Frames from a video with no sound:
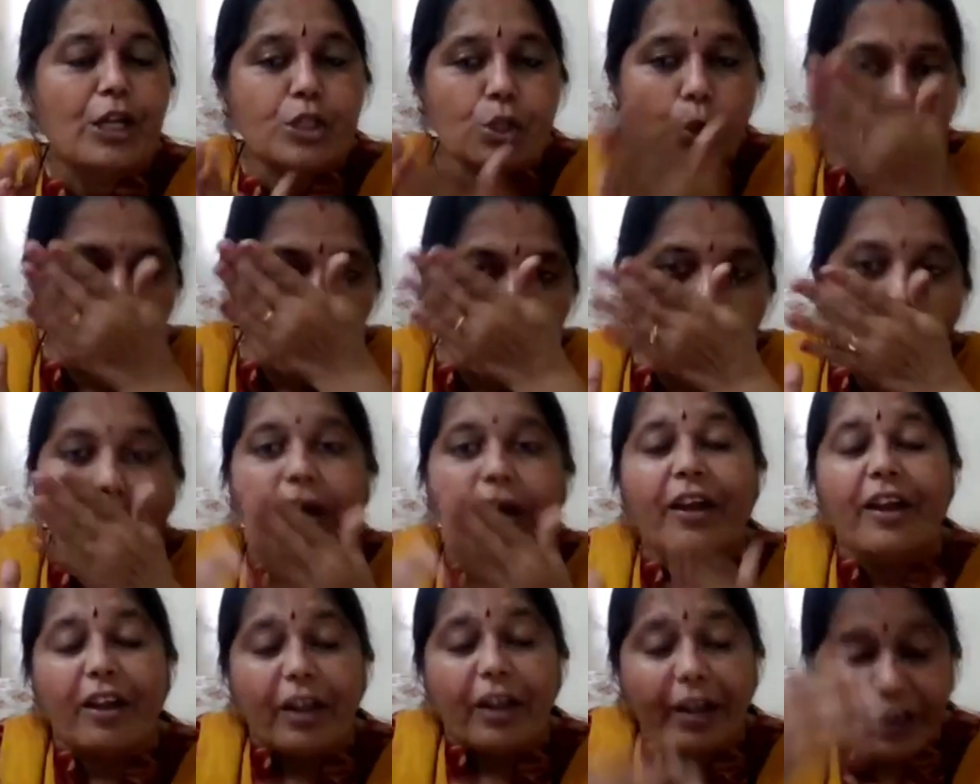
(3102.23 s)
So,
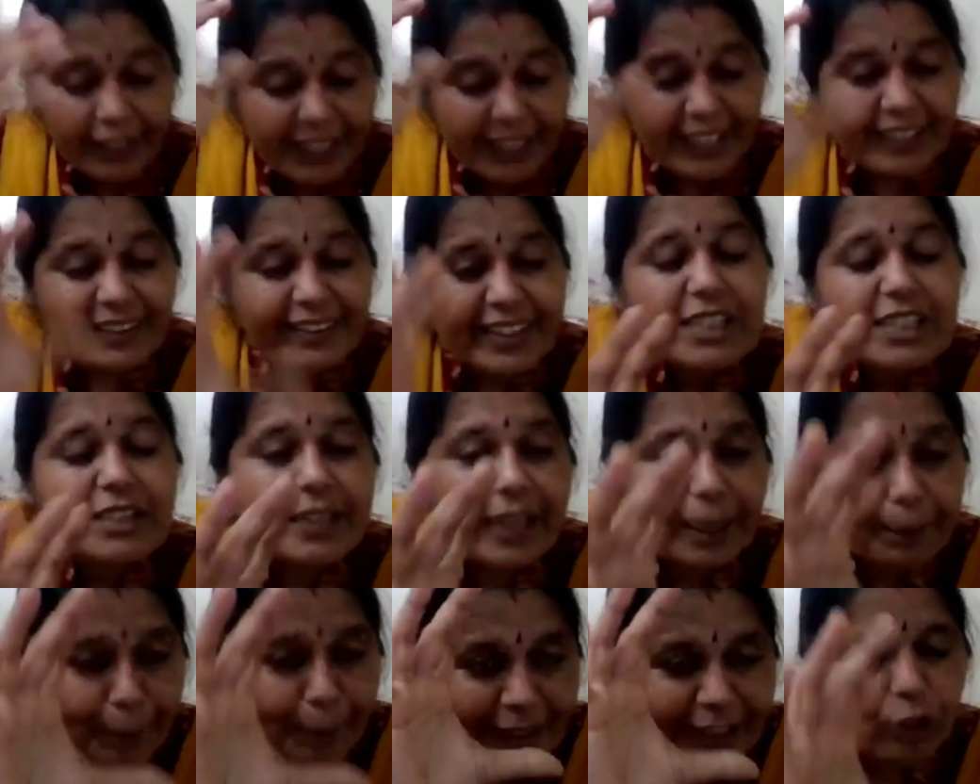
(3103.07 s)
in this
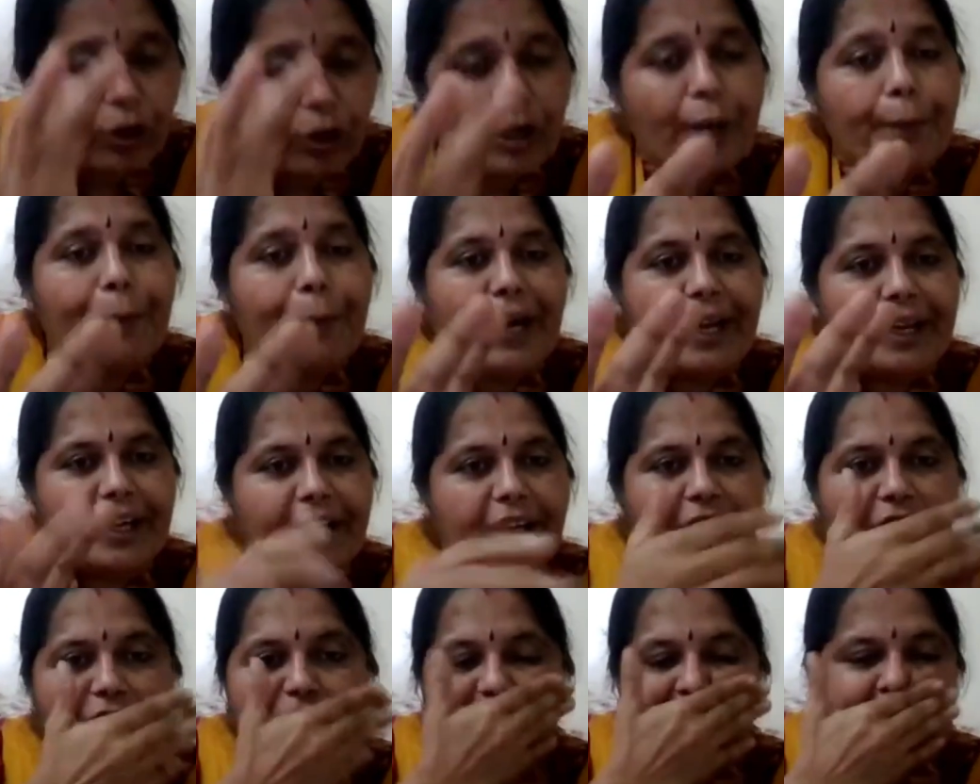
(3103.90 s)
particular
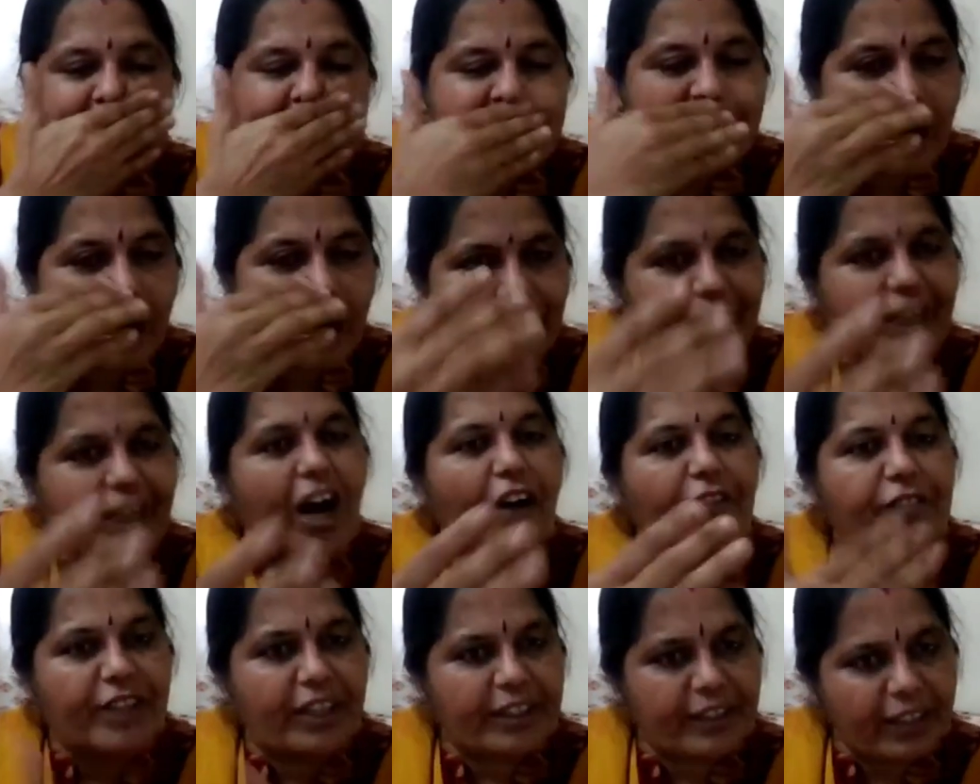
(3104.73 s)
paragraph which is coming
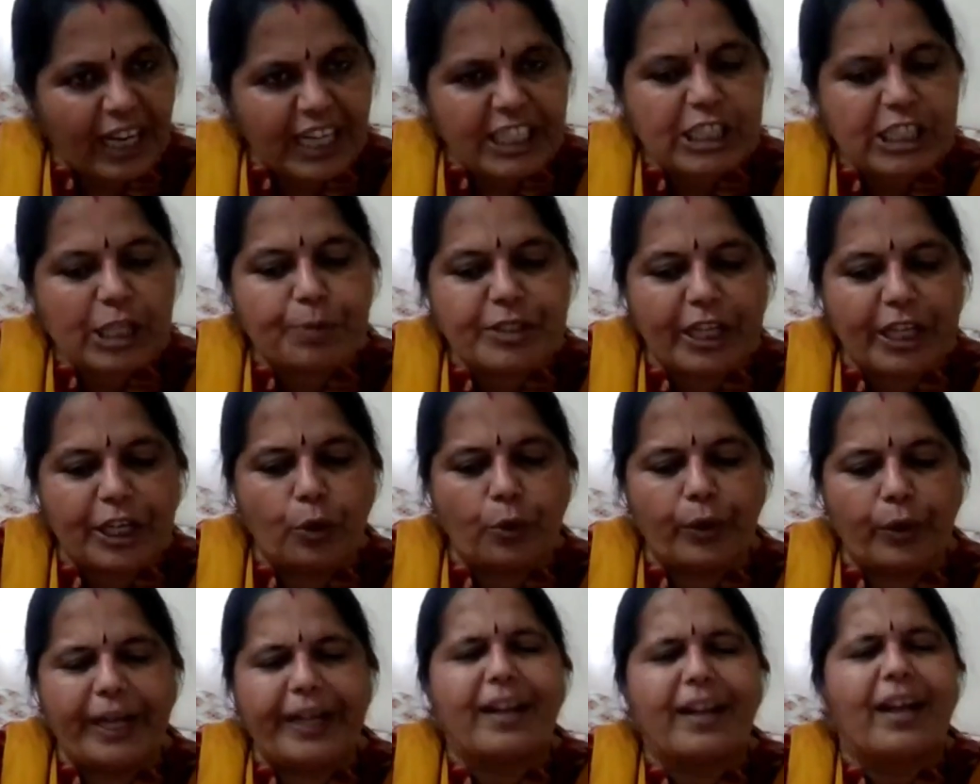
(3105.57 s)
after transcription
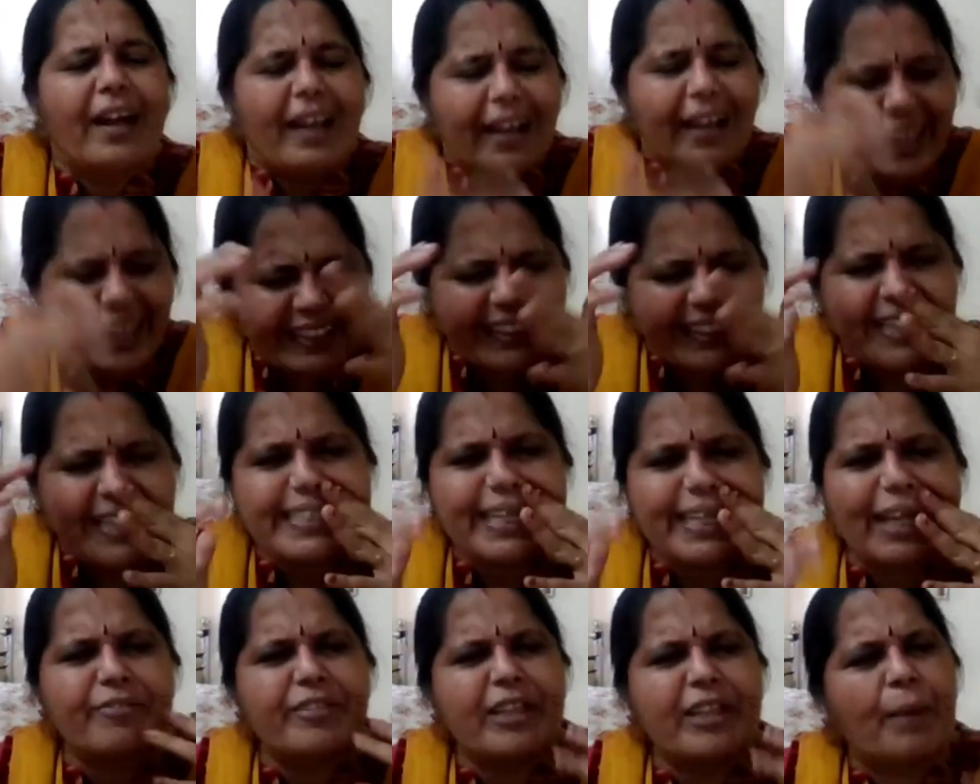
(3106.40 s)
unit, let us
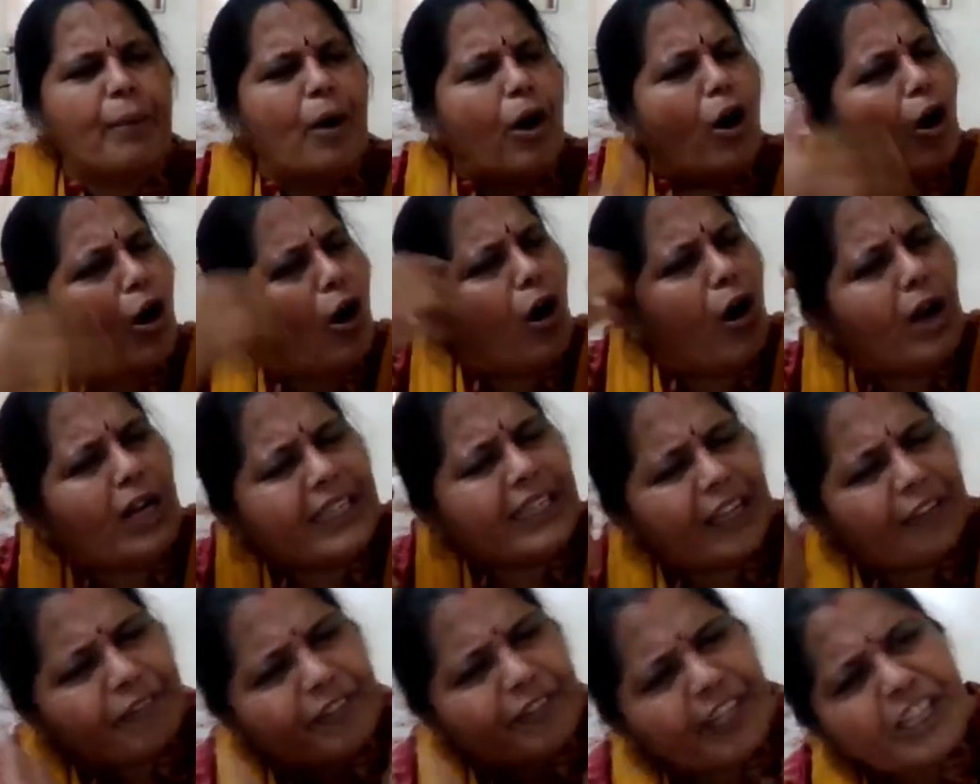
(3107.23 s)
give them all
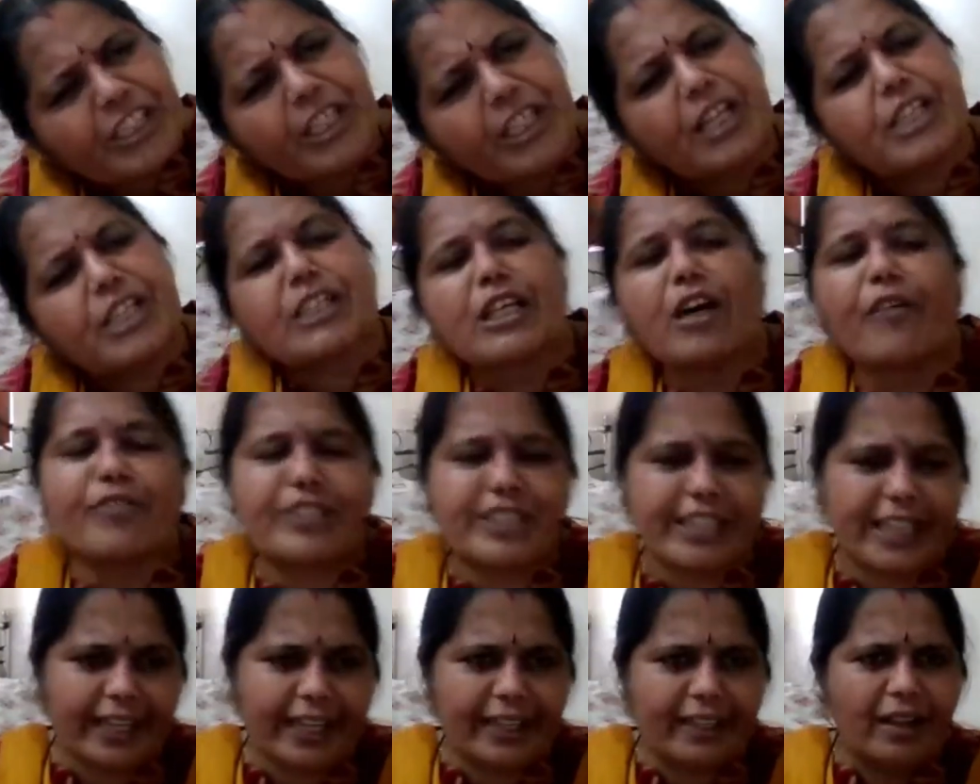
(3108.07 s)
definitions of
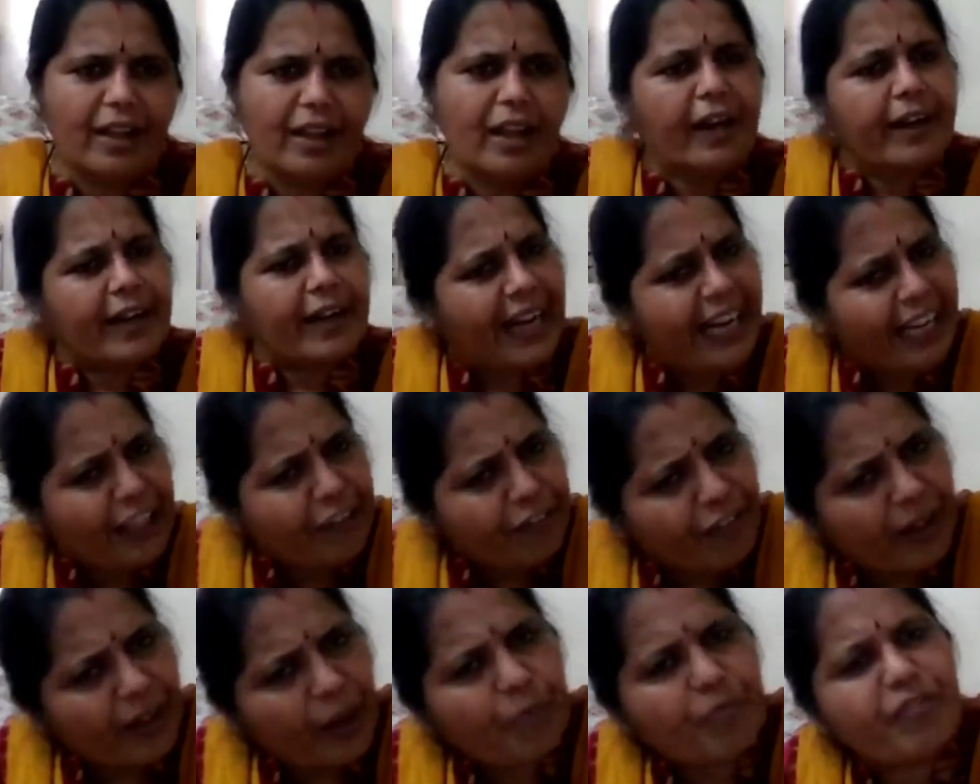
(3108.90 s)
gene, right
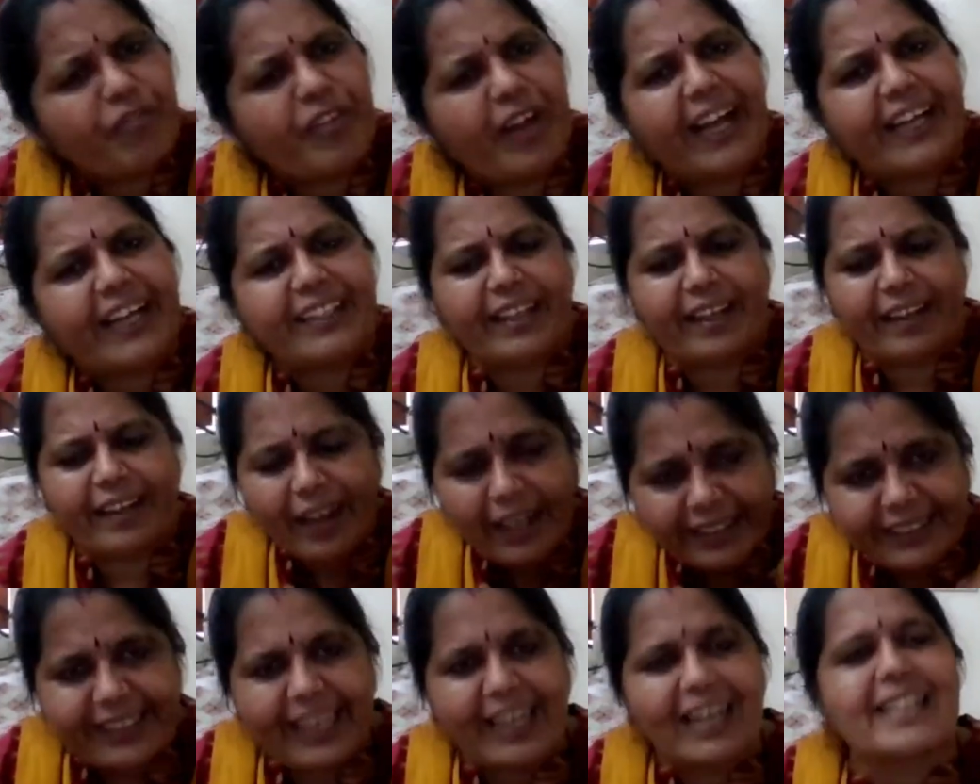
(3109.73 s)
from factor
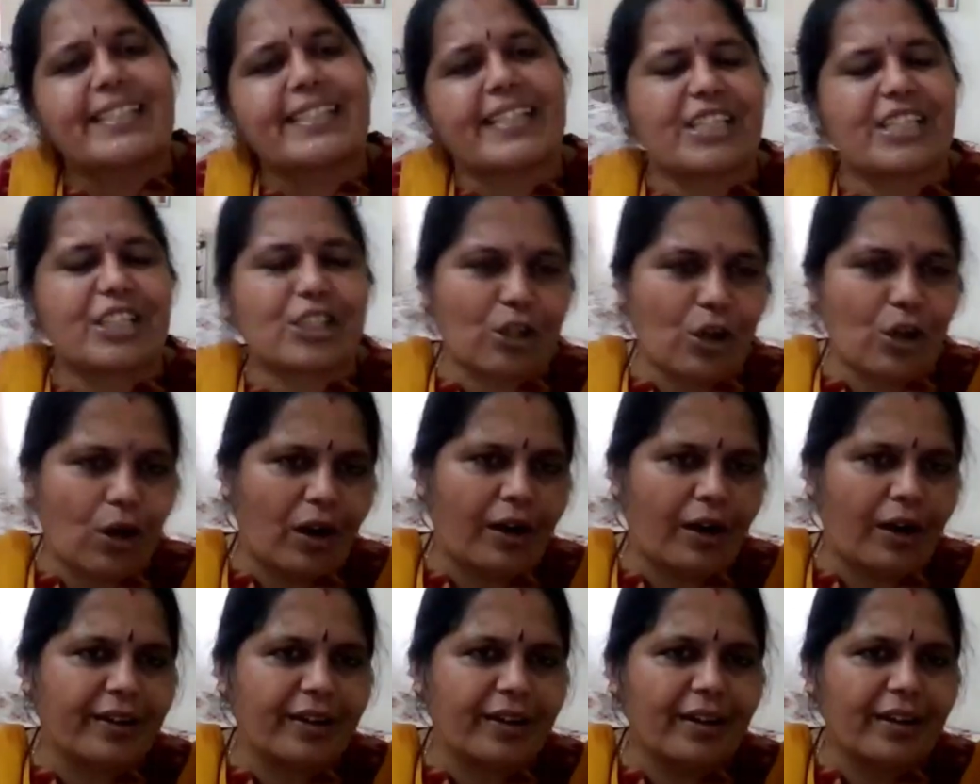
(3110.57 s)
till cystron.